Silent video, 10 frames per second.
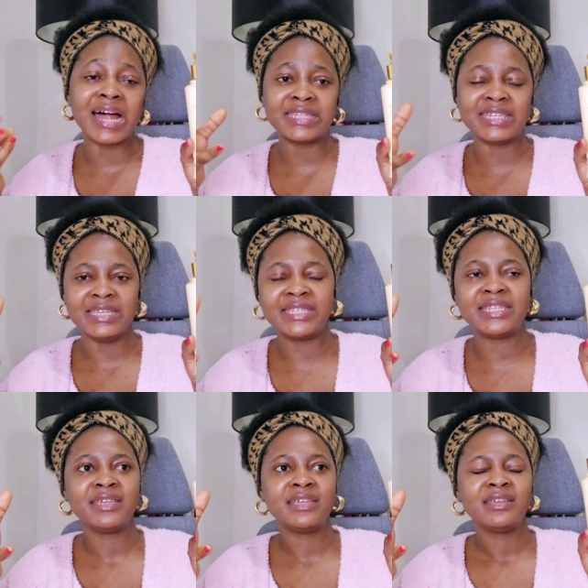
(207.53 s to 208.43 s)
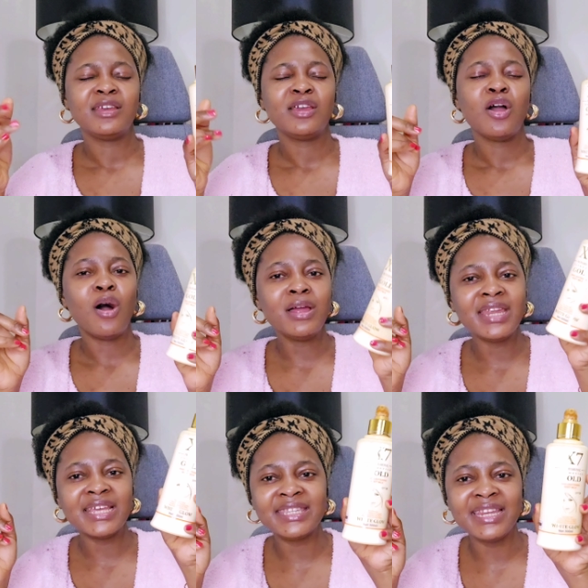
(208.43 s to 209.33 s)
at it,
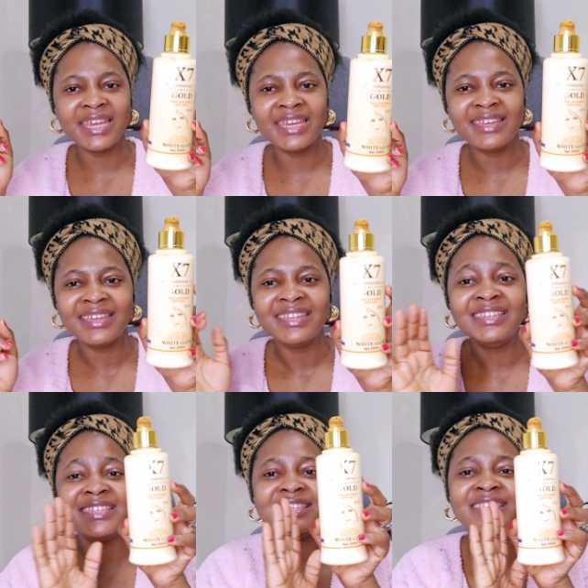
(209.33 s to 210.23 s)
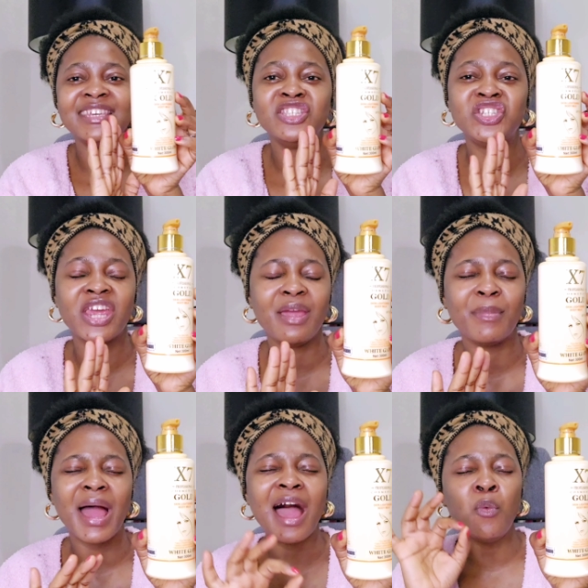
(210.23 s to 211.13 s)
honestly, this is a
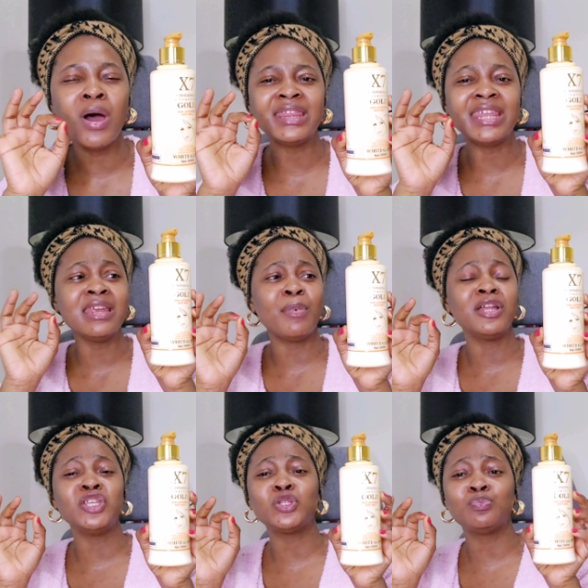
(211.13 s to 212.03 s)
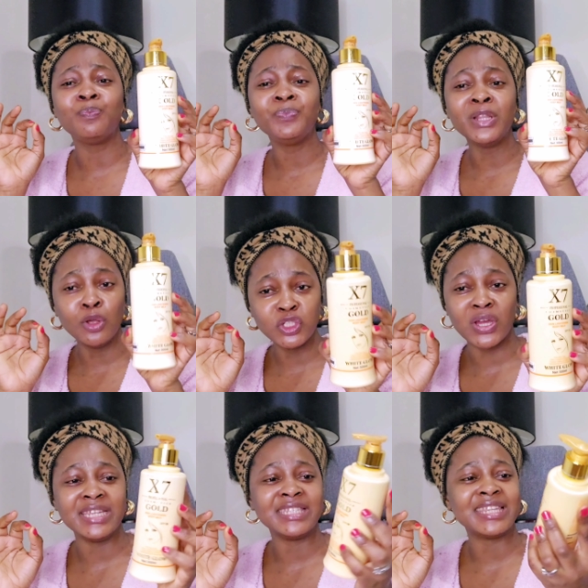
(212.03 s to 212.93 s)
gem. And one thing about this
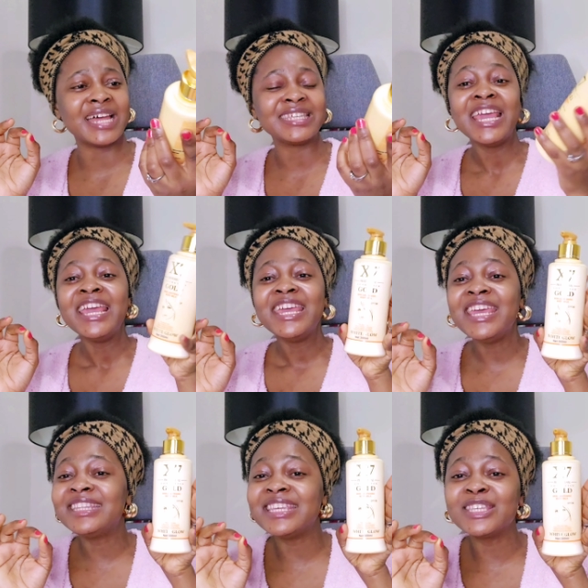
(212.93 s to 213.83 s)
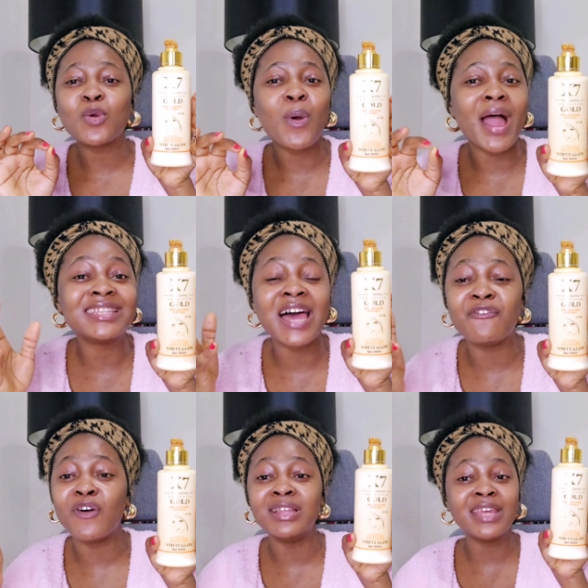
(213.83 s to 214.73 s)
lotion is that it is quite
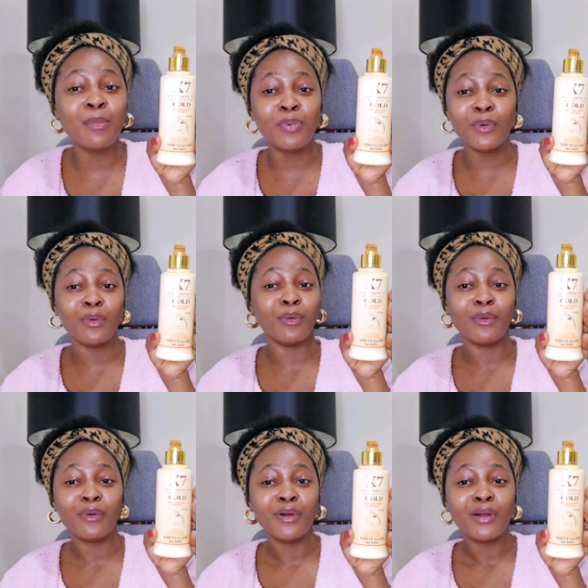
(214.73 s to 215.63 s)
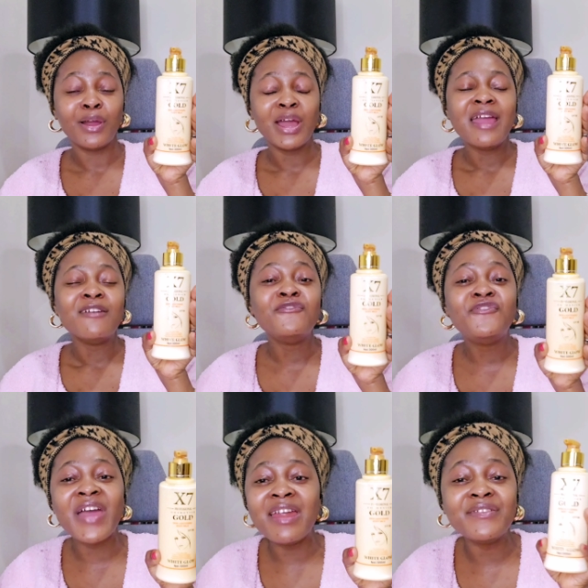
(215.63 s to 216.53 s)
affordable,
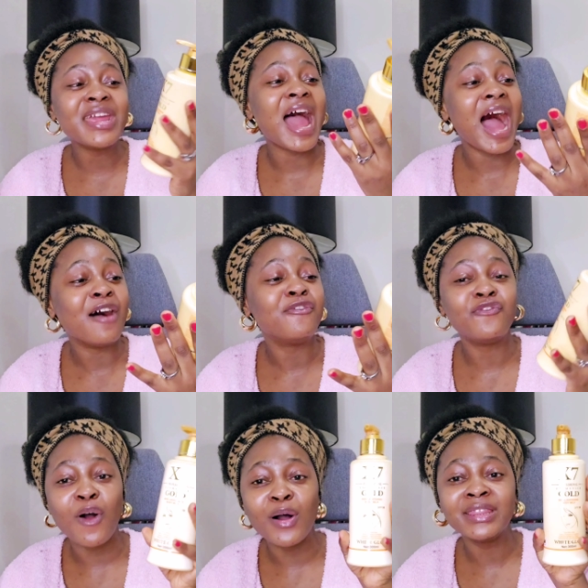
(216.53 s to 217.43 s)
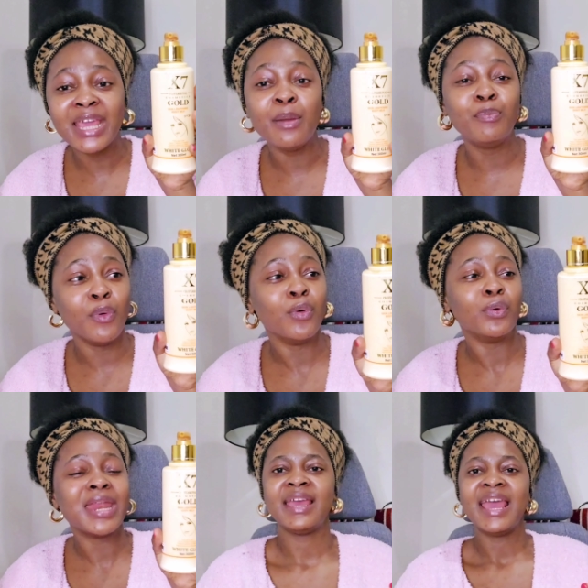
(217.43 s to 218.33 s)
very affordable.